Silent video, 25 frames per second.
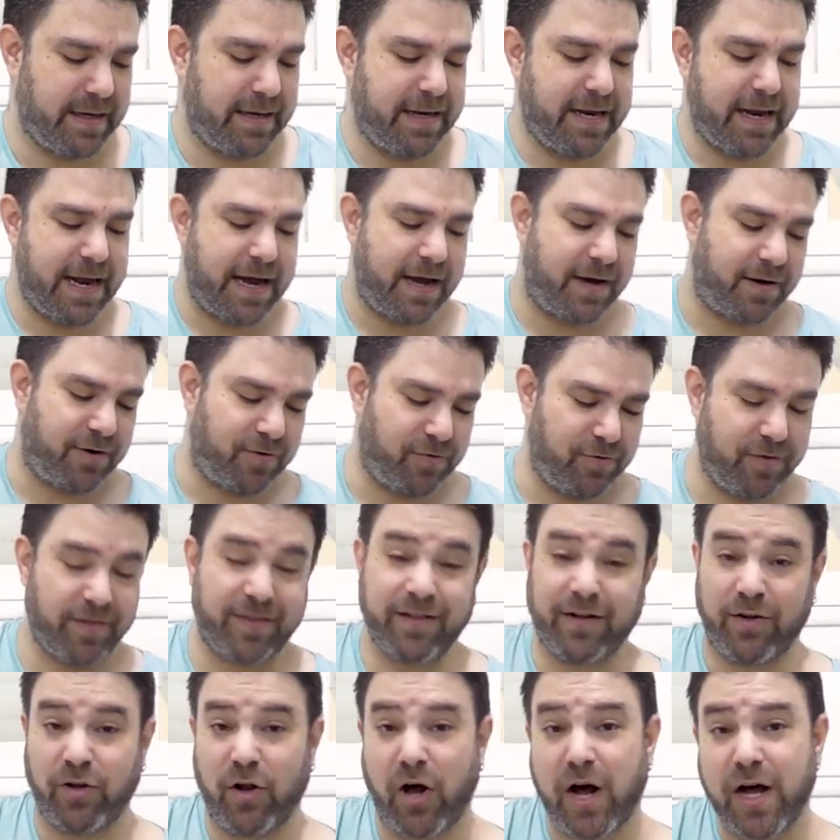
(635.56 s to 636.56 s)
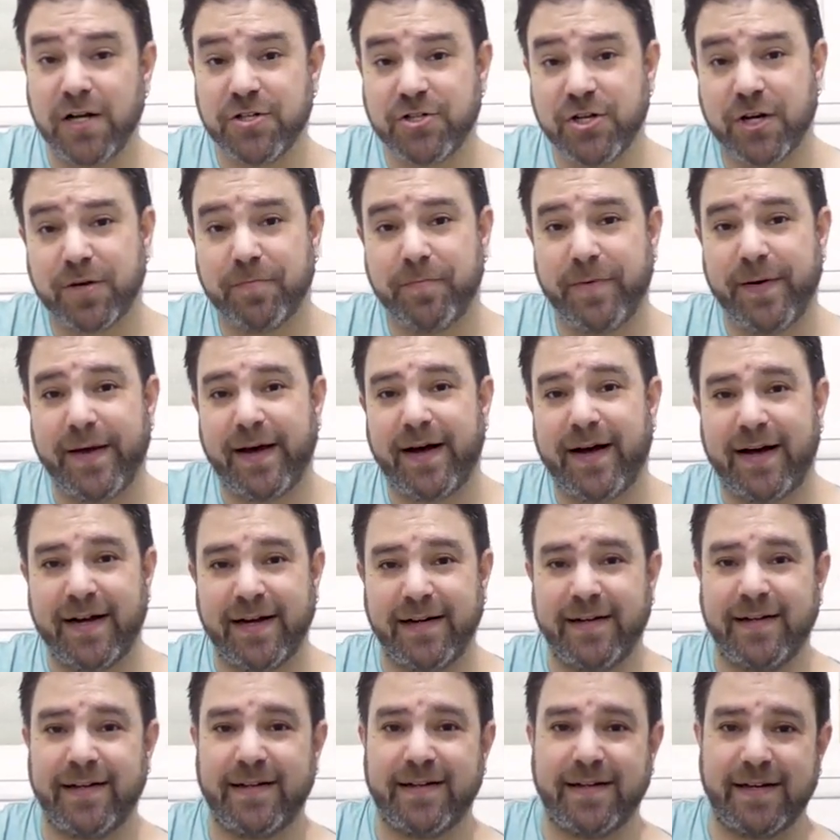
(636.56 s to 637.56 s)
Now, the logic
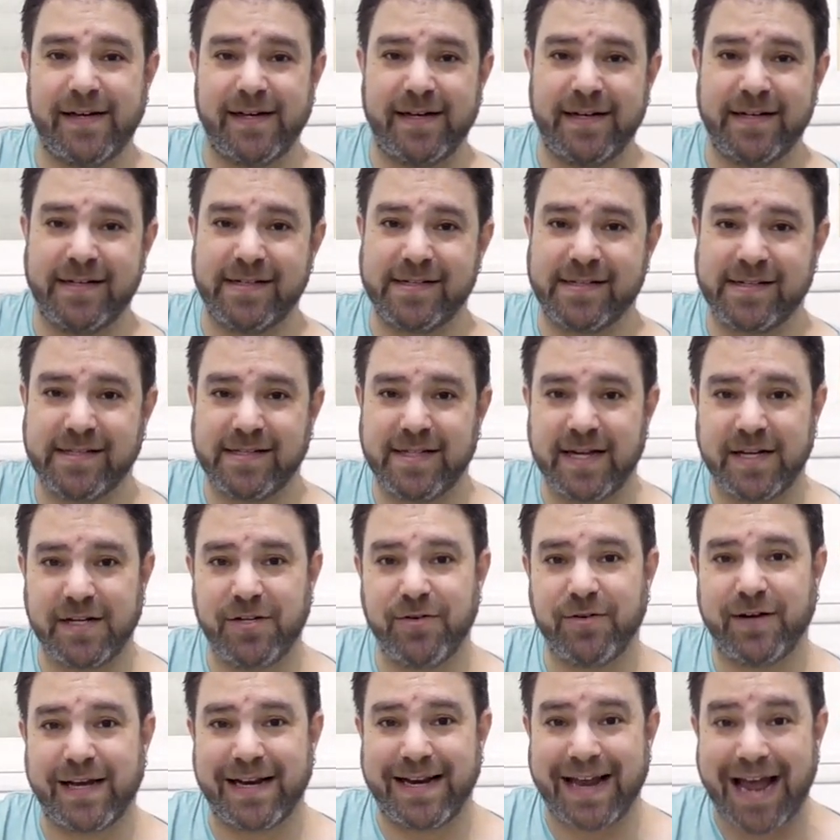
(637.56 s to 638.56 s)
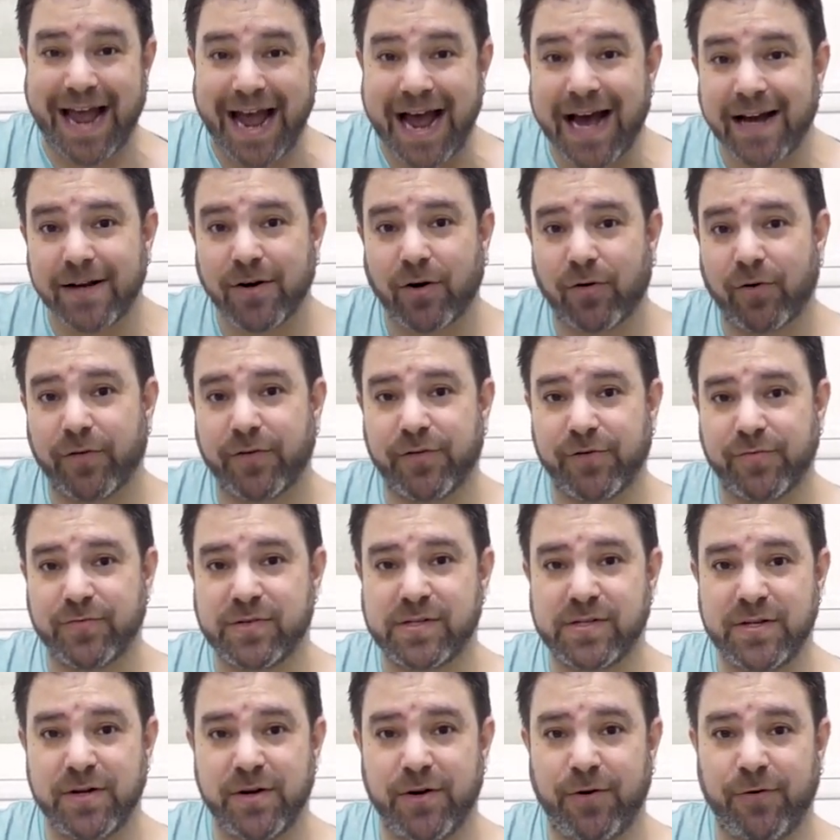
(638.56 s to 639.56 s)
behind it is that you can add all
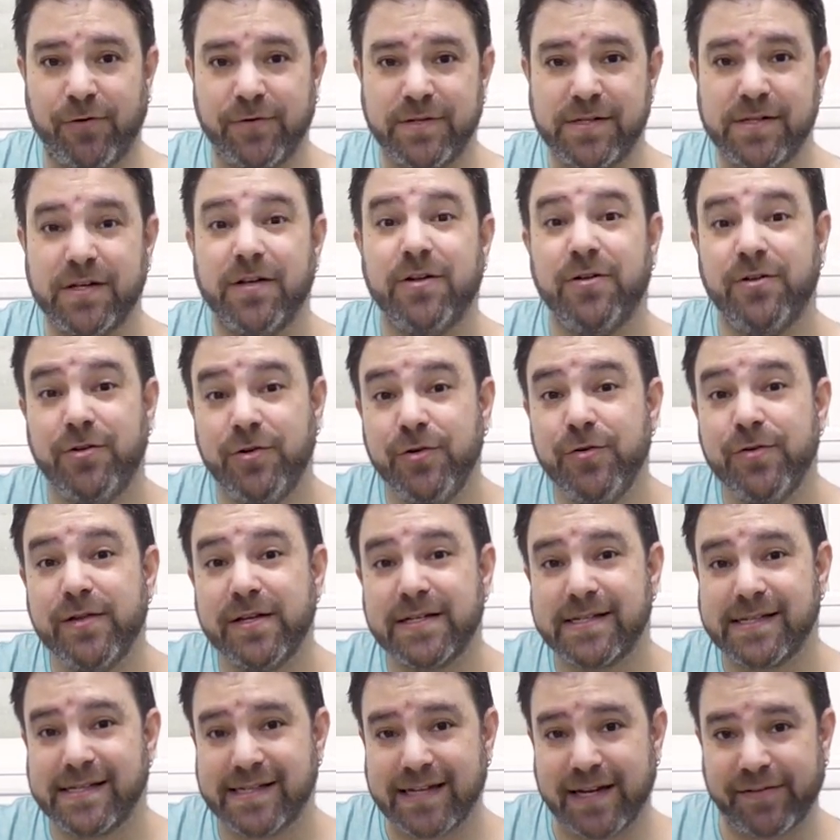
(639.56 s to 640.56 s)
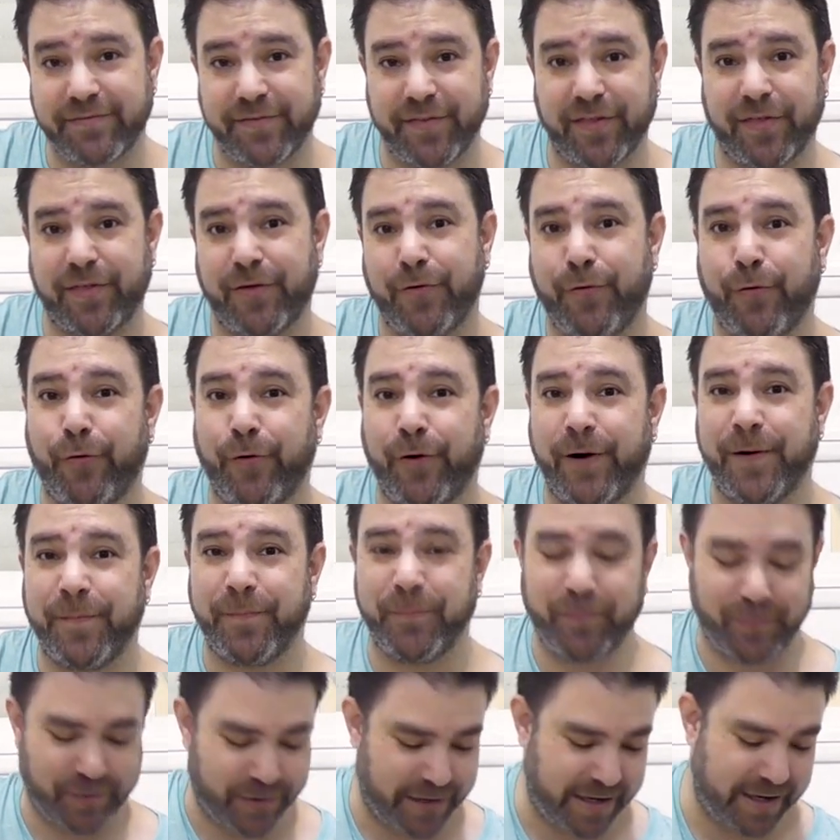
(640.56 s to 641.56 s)
those notes to the 7th chord.
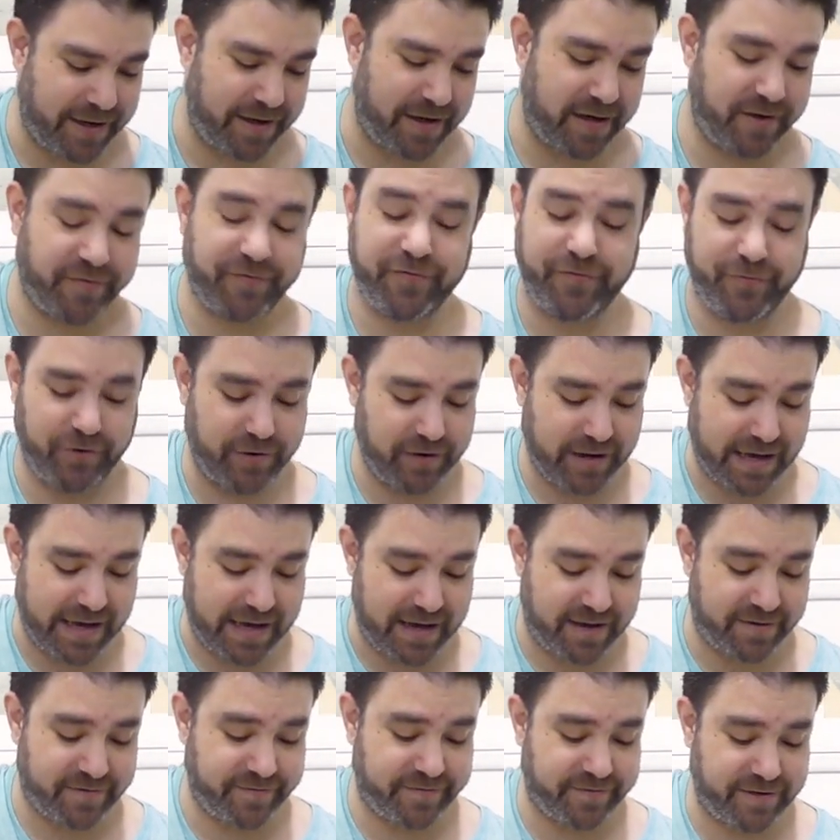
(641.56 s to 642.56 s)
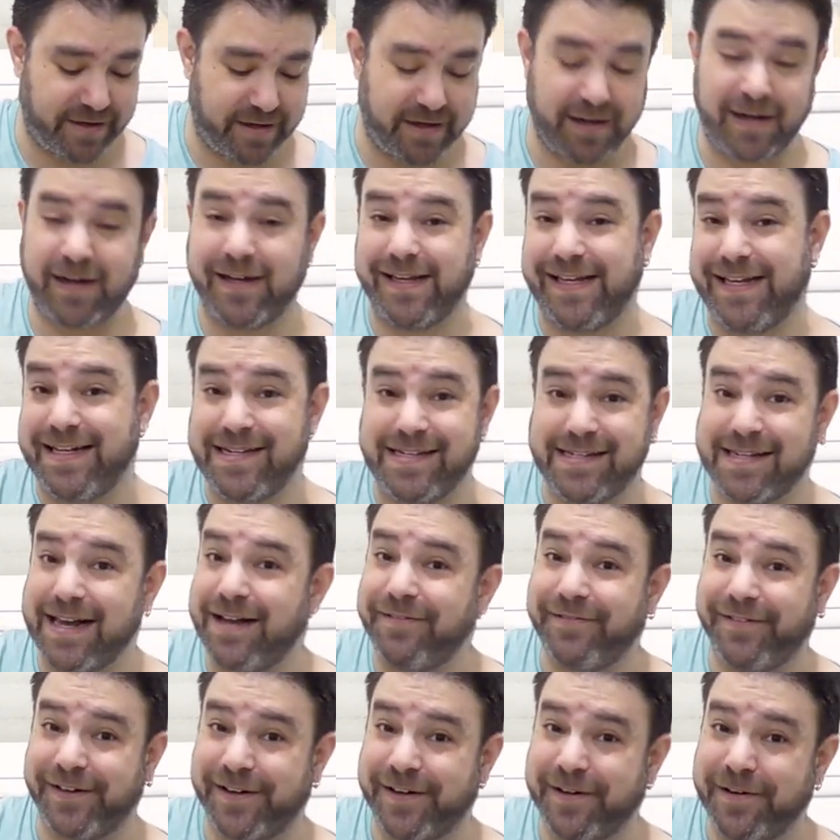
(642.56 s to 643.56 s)
Okay? If you have
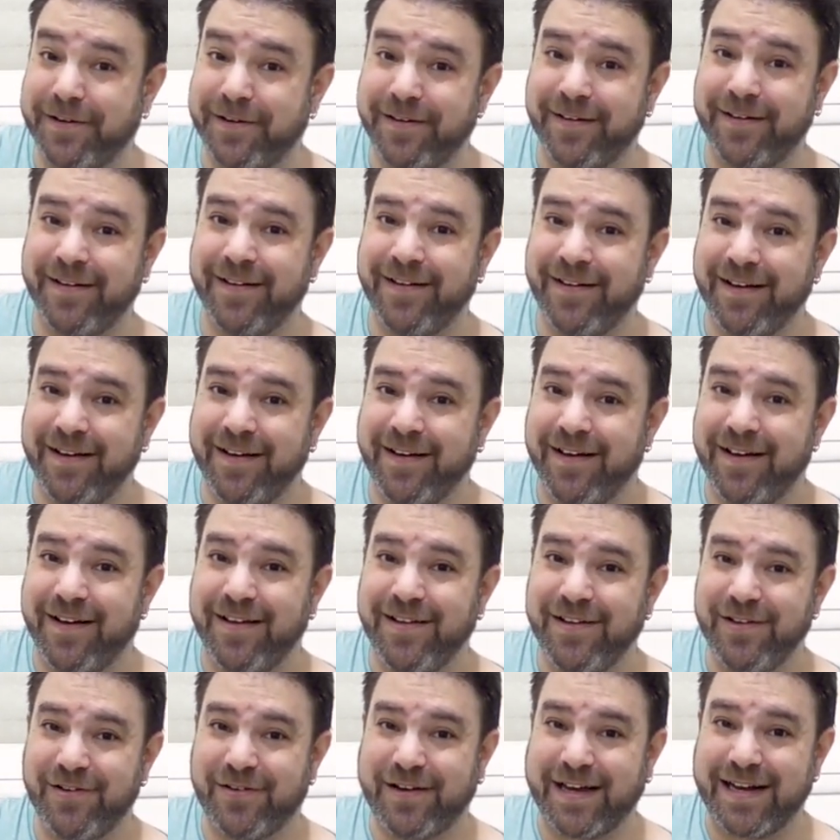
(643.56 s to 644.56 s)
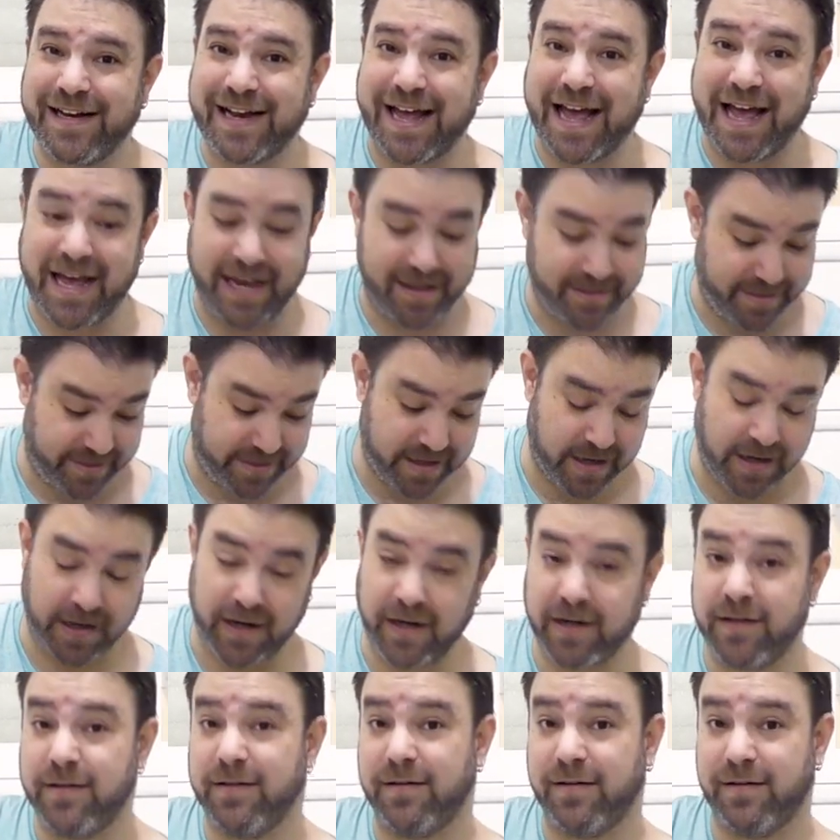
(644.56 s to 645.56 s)
E7, you can add
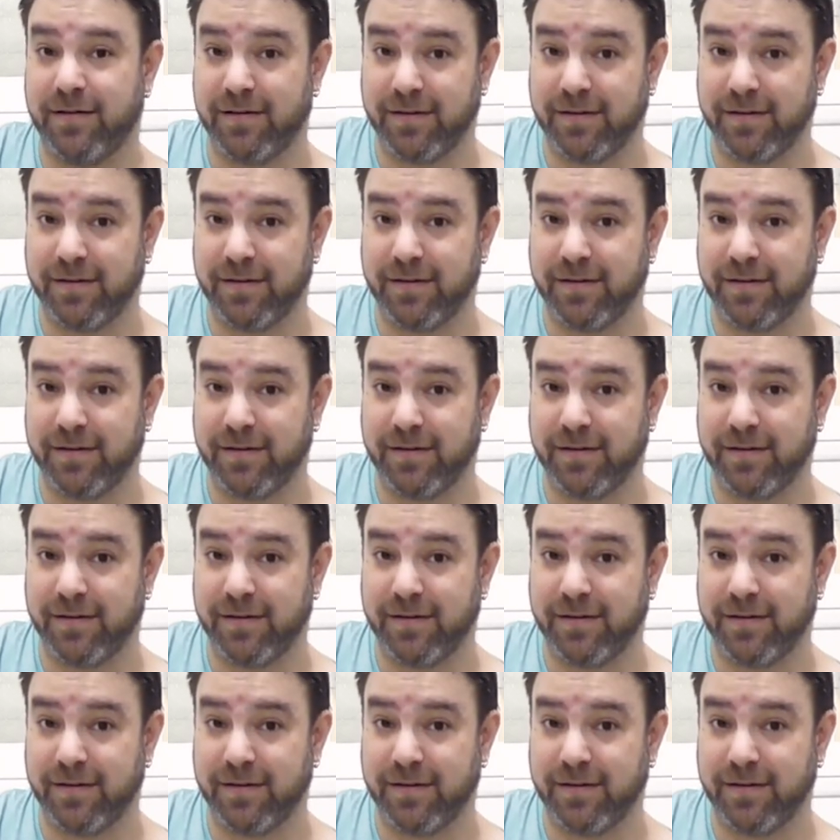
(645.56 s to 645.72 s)
the